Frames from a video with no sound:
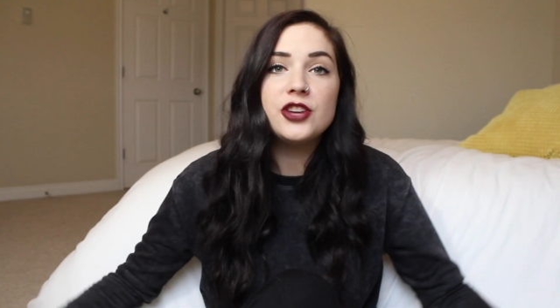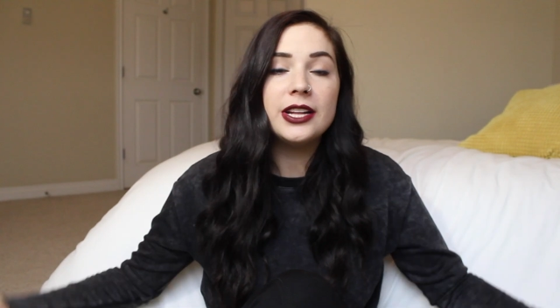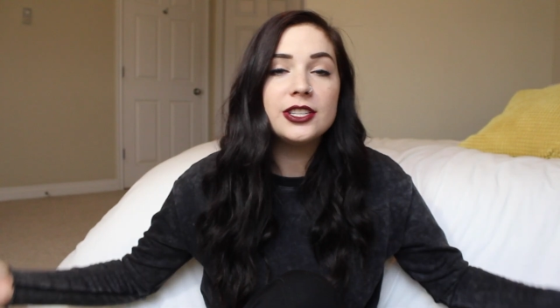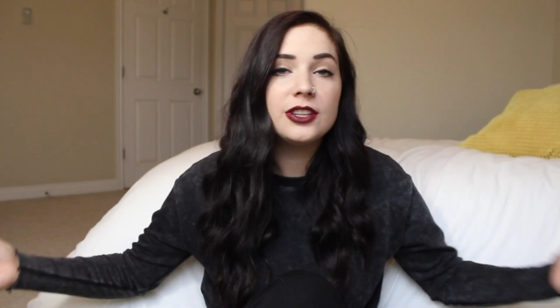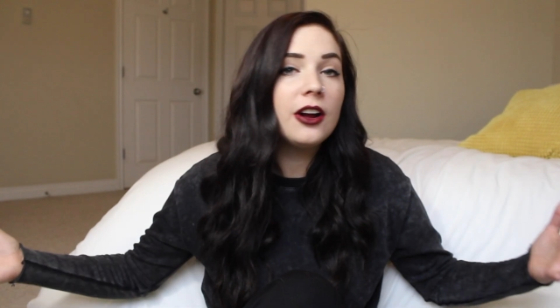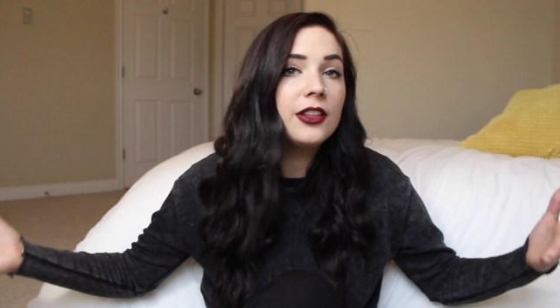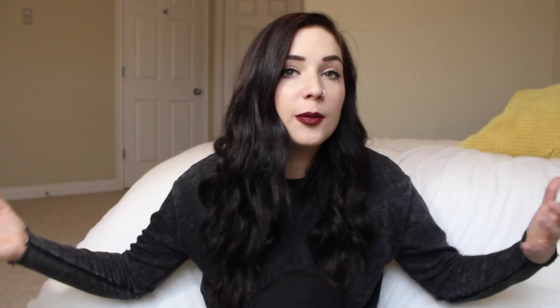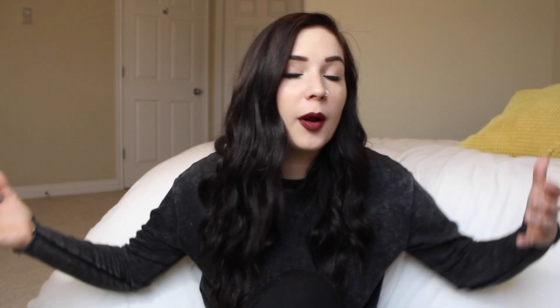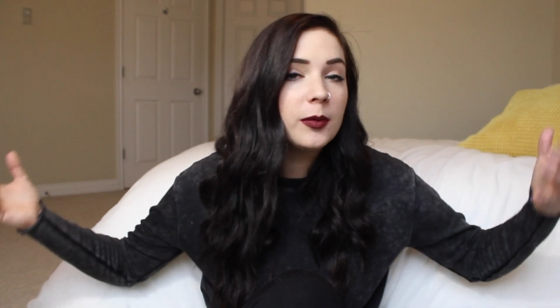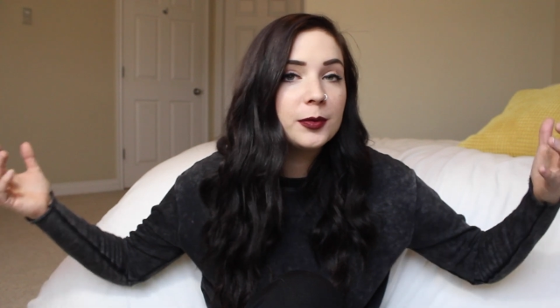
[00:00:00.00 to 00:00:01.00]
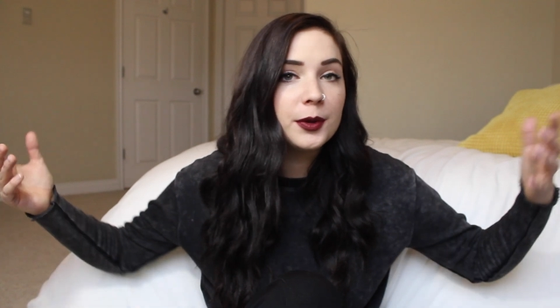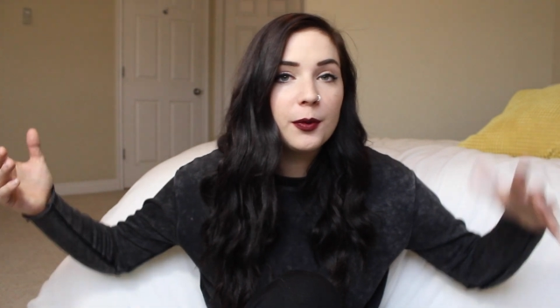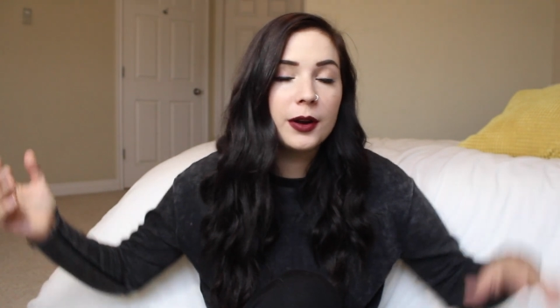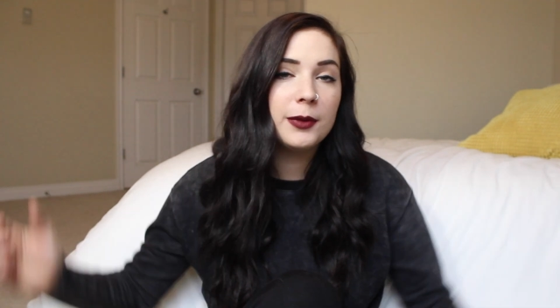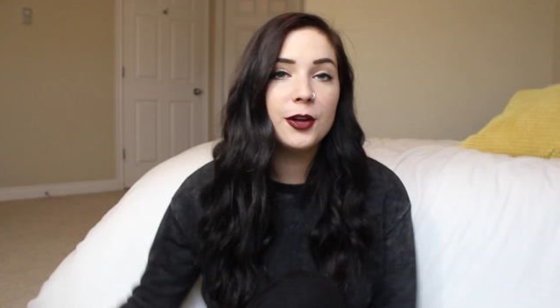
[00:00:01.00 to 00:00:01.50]
chances are they'll probably
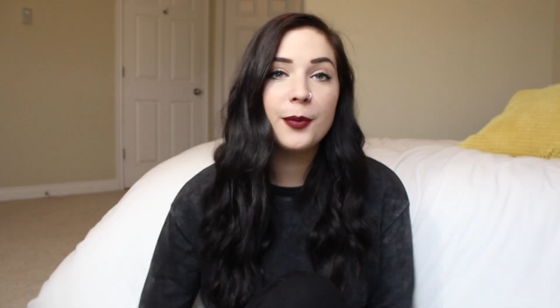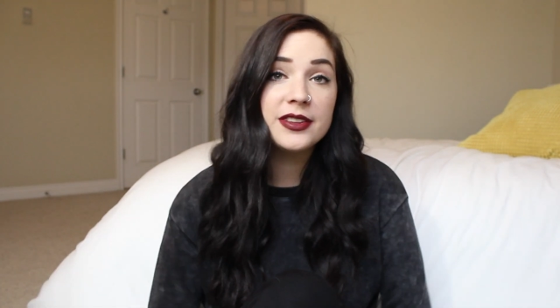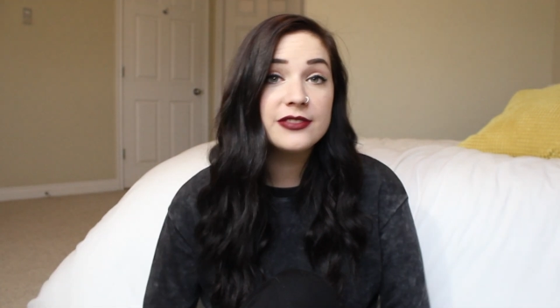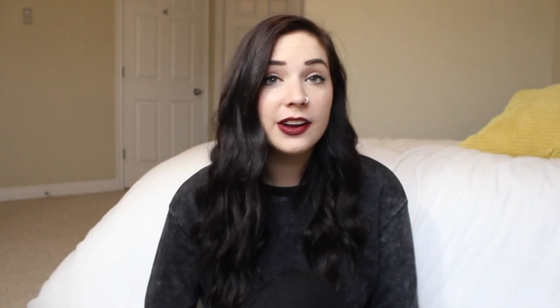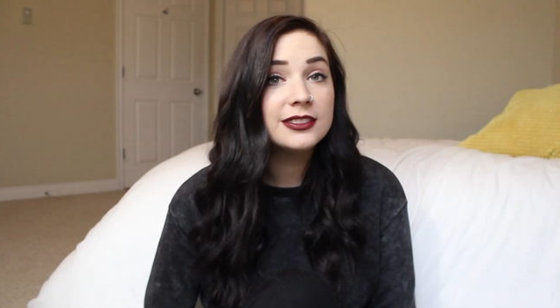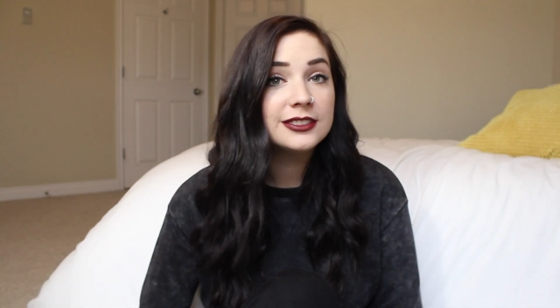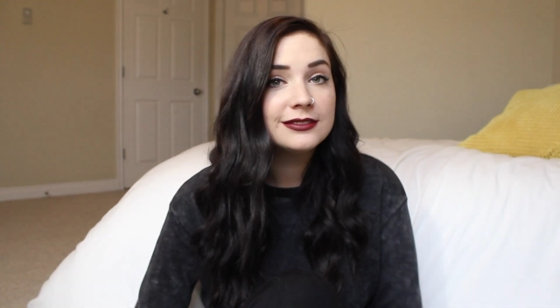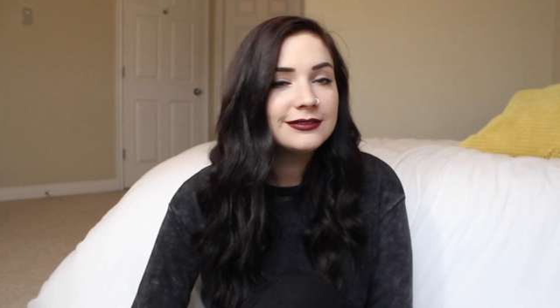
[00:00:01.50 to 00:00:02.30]
want to be your best friend.